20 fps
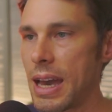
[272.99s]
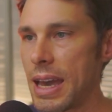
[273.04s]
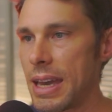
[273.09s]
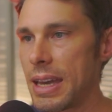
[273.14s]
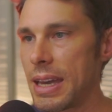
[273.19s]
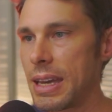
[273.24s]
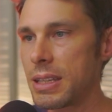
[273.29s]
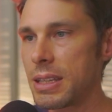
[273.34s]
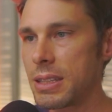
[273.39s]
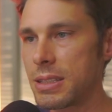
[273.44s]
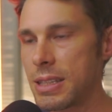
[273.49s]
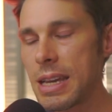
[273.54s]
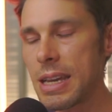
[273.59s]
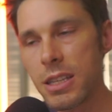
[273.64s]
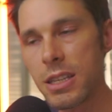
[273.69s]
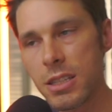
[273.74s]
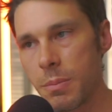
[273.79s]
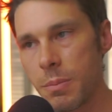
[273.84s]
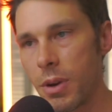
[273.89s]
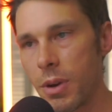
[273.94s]
It
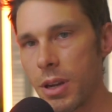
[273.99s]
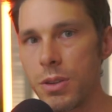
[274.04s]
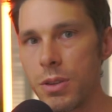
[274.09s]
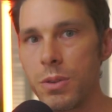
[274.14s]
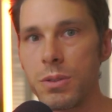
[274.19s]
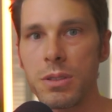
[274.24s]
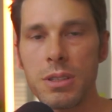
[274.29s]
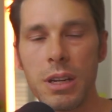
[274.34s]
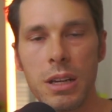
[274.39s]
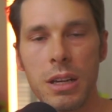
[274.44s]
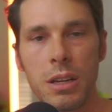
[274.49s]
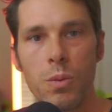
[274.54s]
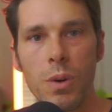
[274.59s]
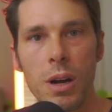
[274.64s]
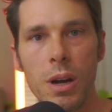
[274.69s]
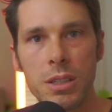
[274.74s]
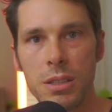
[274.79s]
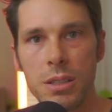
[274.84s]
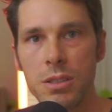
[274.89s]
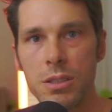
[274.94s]
takes somebody who's decided to
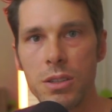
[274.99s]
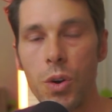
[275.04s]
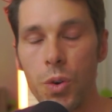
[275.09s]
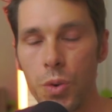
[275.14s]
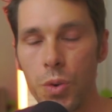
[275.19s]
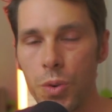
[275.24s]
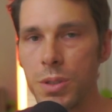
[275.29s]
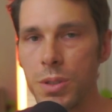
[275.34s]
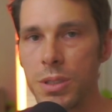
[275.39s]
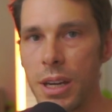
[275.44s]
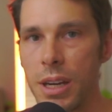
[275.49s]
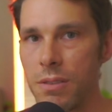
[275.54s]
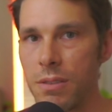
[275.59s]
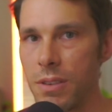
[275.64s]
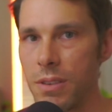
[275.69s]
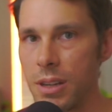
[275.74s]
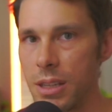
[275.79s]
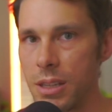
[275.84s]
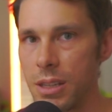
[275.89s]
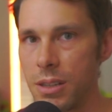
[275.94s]
watch this whole entire
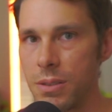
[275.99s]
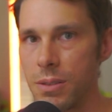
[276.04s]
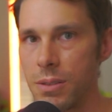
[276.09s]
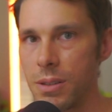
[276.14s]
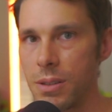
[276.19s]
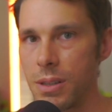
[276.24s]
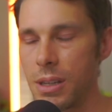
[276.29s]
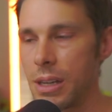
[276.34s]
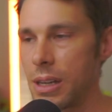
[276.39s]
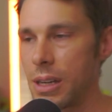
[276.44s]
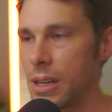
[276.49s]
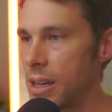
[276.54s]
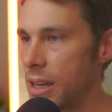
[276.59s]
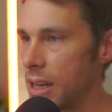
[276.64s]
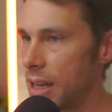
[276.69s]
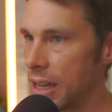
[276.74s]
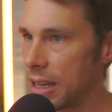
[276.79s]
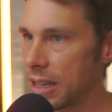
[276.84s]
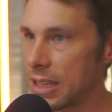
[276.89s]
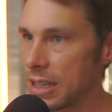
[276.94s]
video
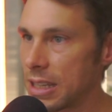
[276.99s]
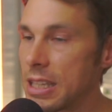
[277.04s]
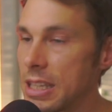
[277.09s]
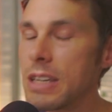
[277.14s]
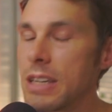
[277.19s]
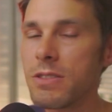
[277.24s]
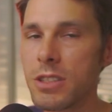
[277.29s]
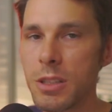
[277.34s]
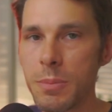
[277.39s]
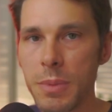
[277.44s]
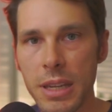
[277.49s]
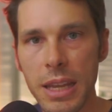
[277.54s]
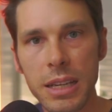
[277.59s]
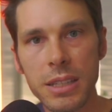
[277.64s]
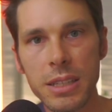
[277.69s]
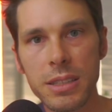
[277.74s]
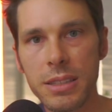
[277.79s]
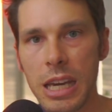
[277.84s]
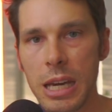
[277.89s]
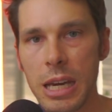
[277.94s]
and gives them a
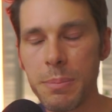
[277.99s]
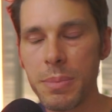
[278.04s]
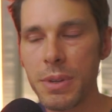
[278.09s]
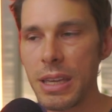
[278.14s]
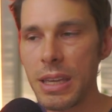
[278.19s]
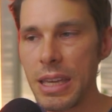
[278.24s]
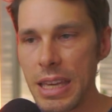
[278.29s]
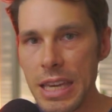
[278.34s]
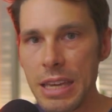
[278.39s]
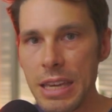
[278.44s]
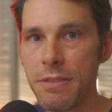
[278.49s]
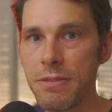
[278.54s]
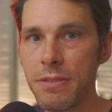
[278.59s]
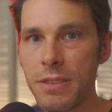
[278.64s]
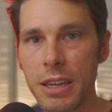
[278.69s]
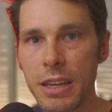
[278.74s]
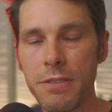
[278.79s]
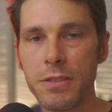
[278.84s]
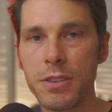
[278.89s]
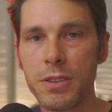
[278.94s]
next step if
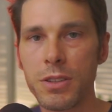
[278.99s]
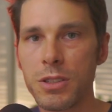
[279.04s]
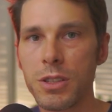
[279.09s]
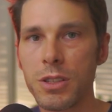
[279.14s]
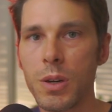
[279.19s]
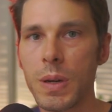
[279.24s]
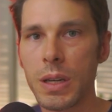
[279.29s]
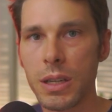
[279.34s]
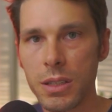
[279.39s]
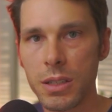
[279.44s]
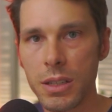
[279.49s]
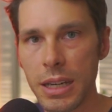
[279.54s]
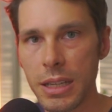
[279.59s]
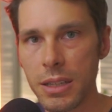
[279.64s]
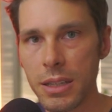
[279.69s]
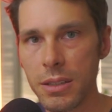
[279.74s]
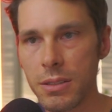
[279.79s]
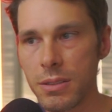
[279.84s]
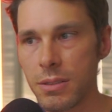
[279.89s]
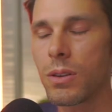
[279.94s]
they feel so
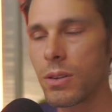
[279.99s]
inclined.